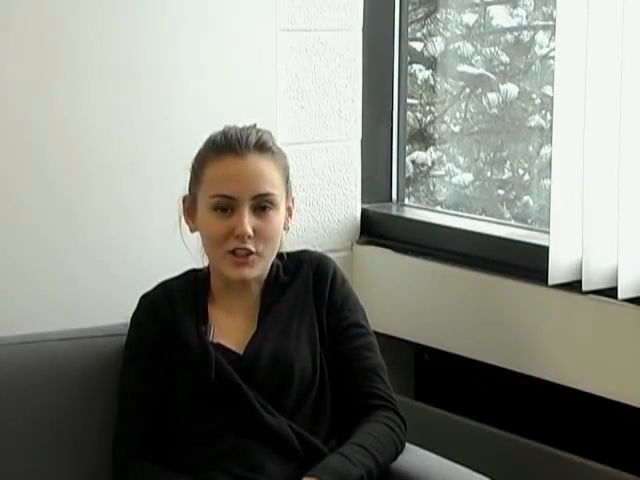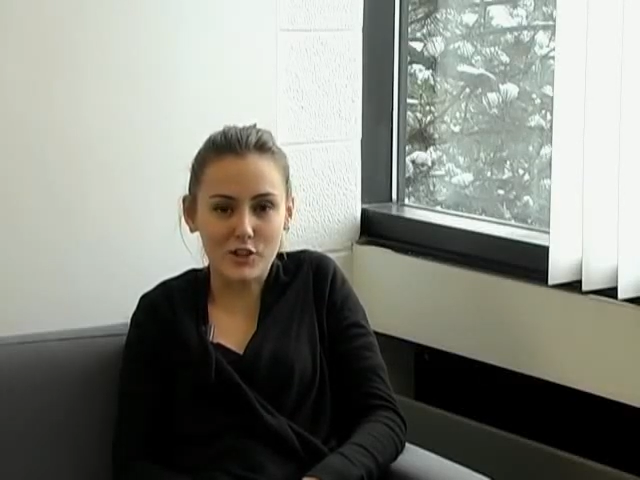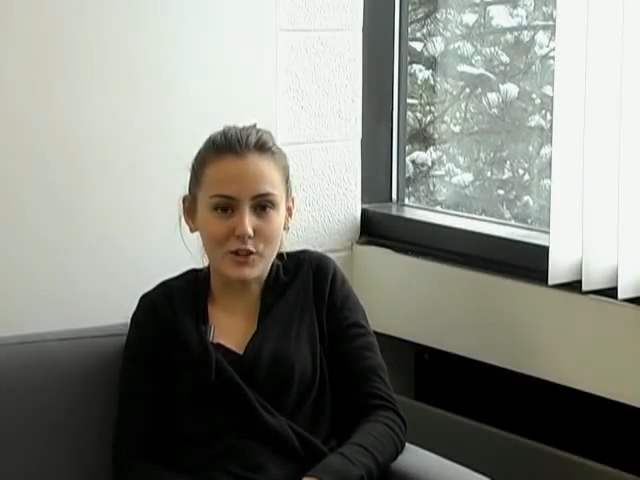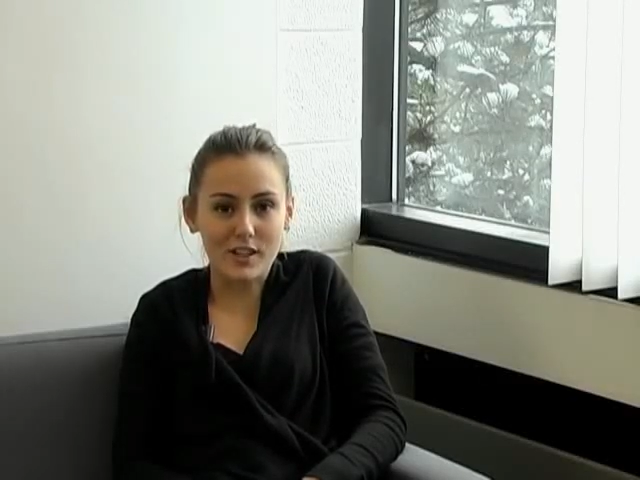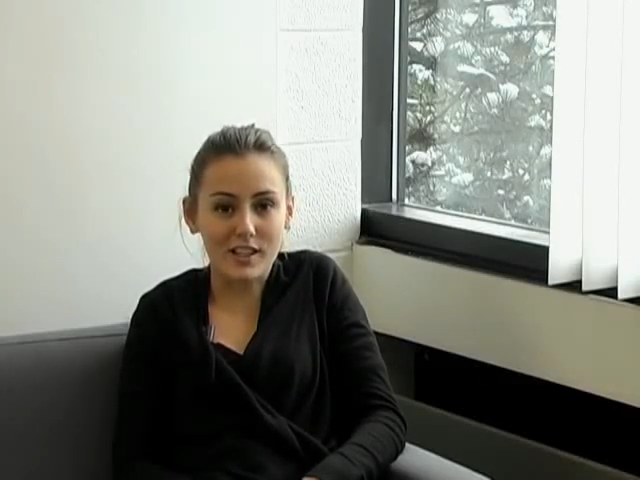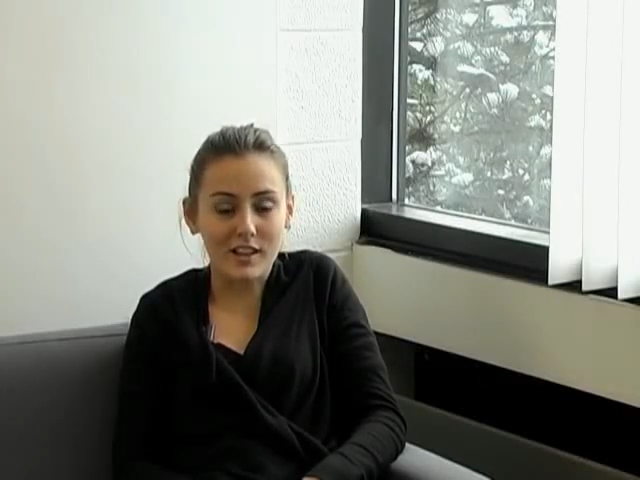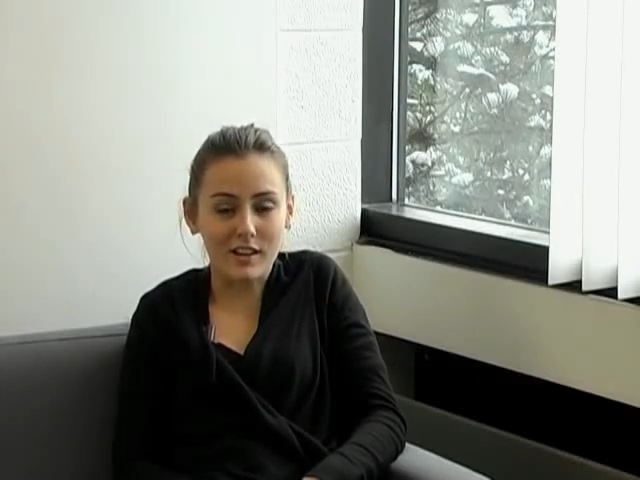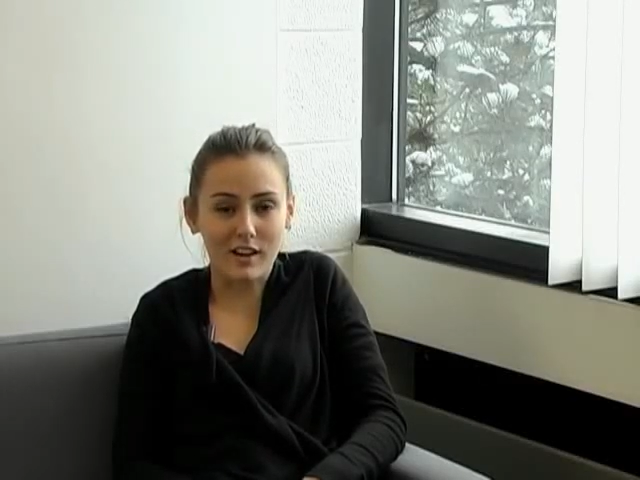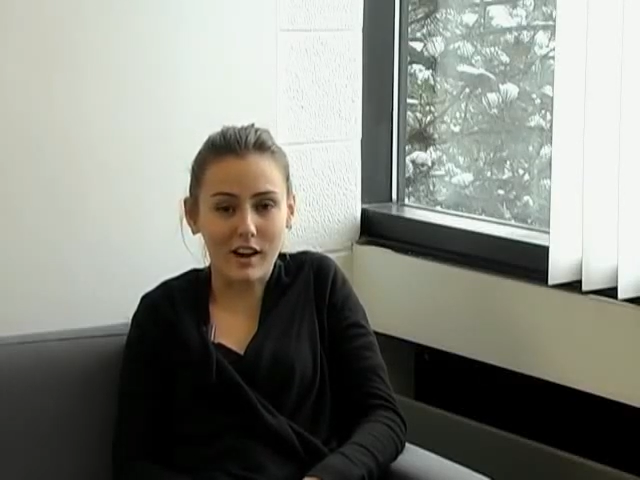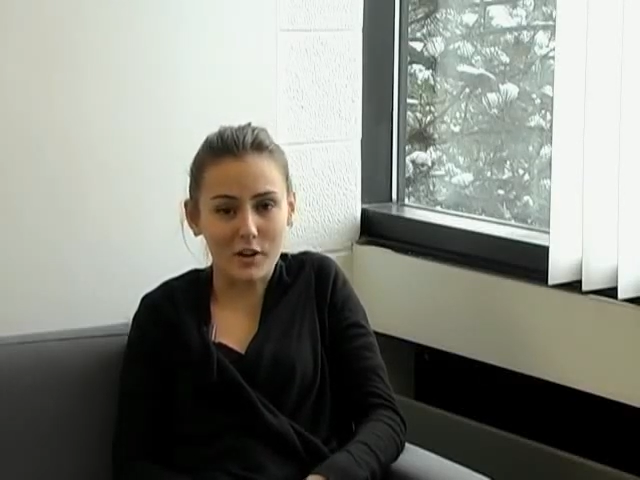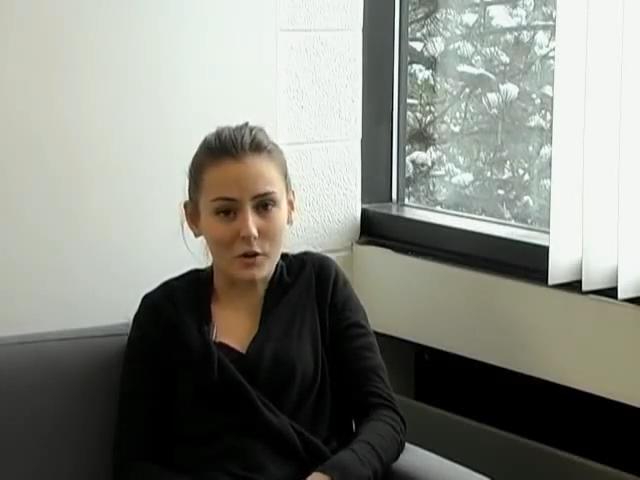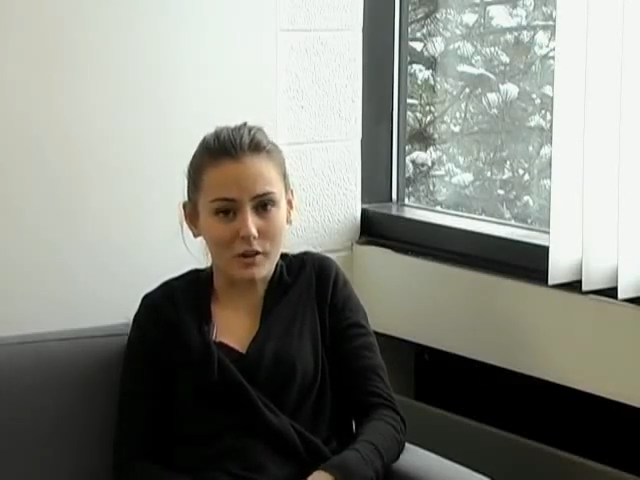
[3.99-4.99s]
student here
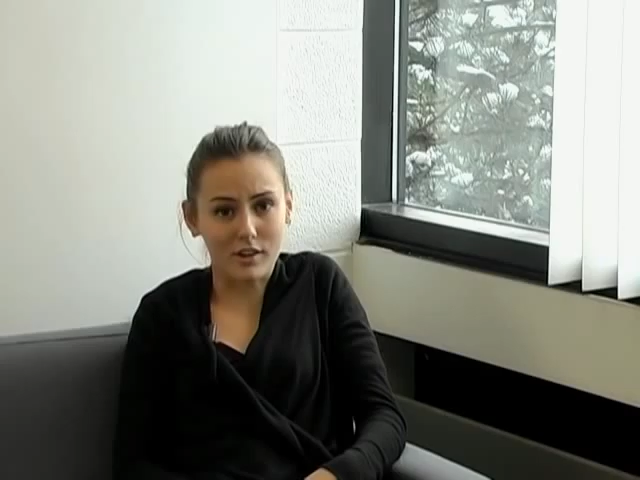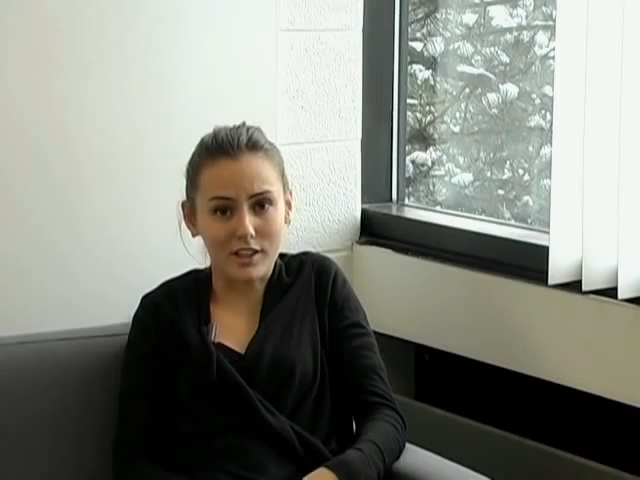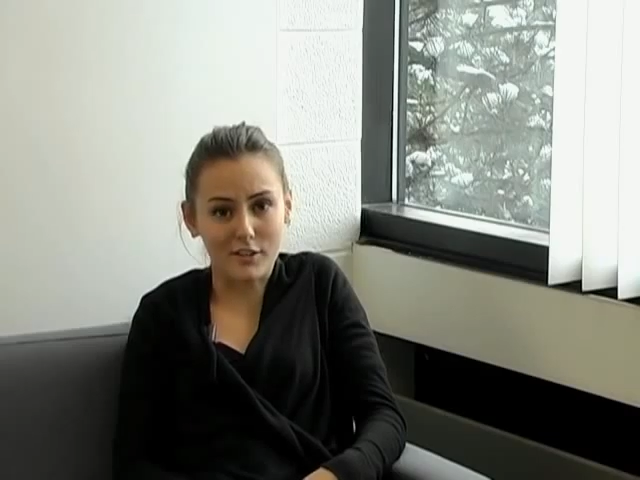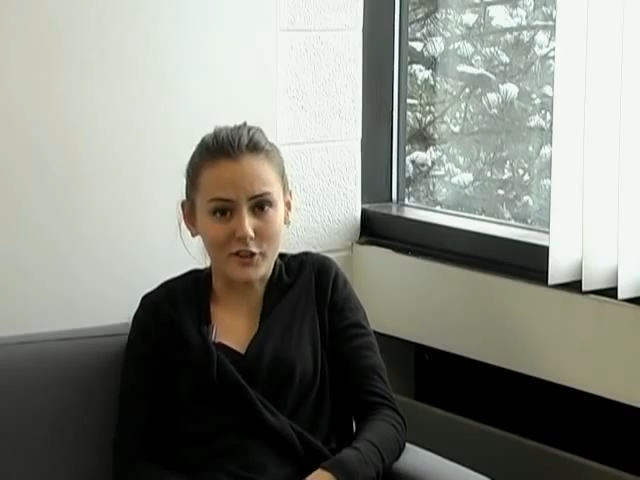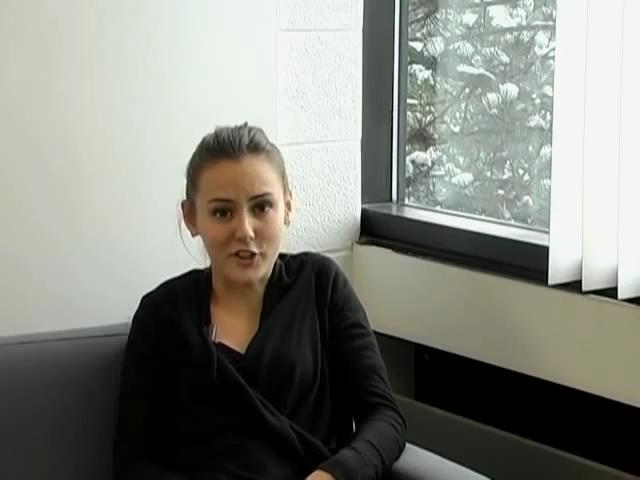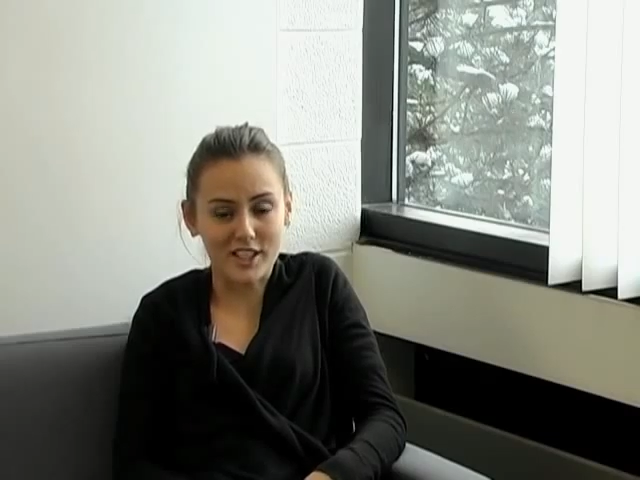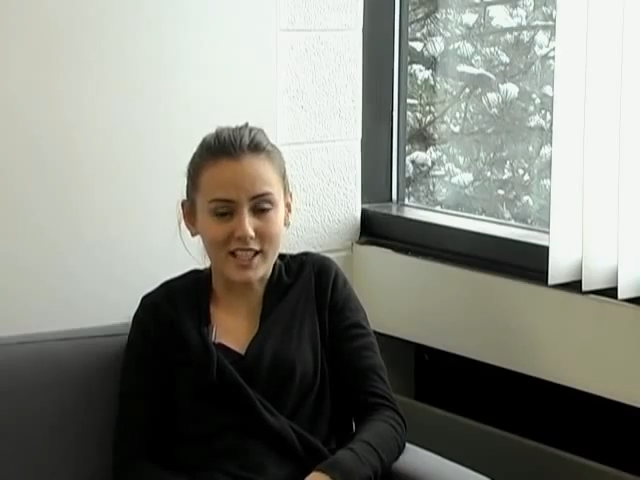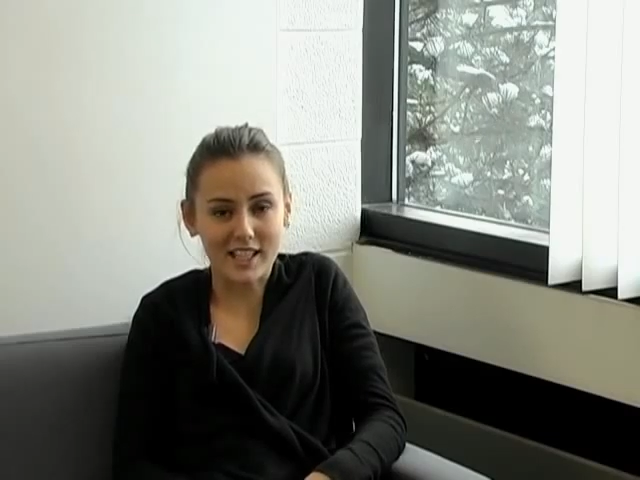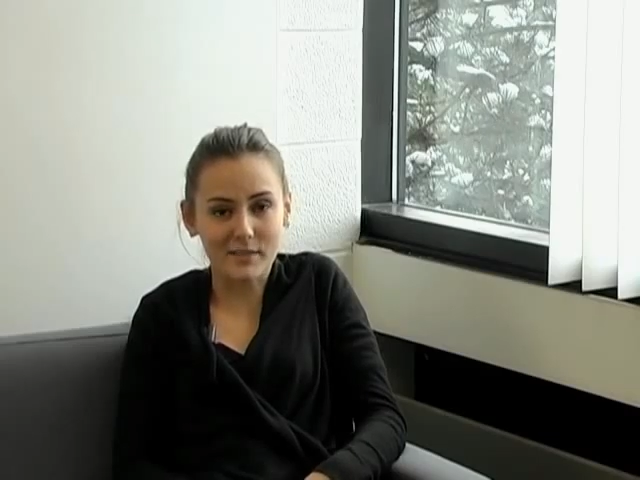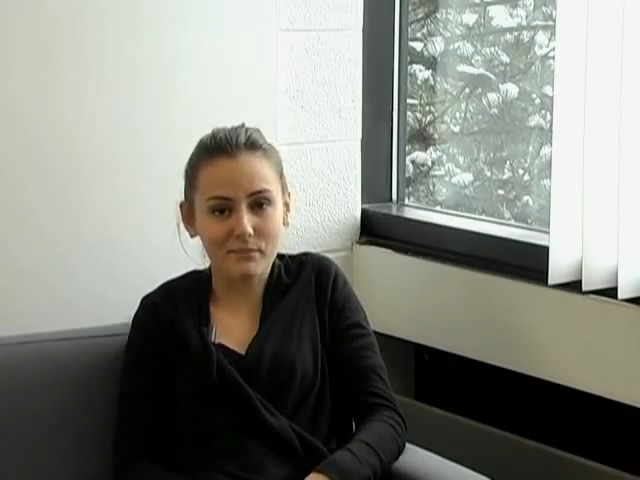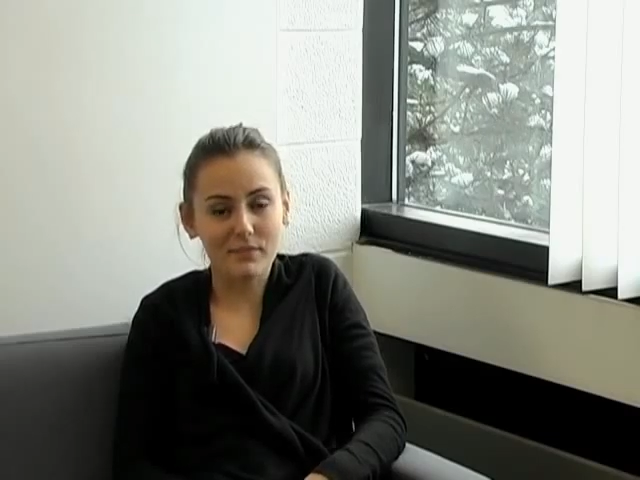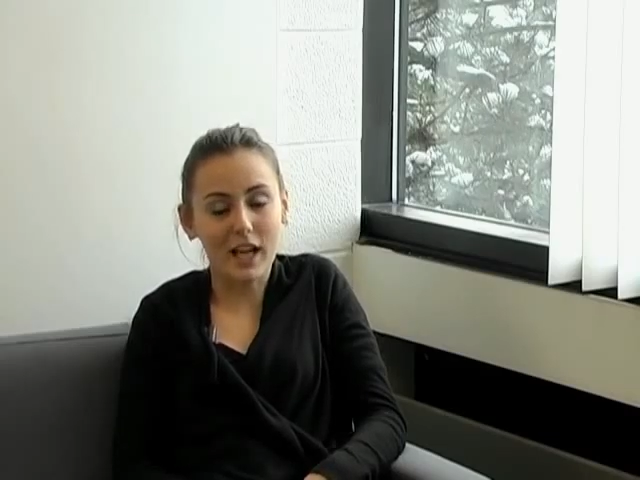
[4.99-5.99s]
at York University.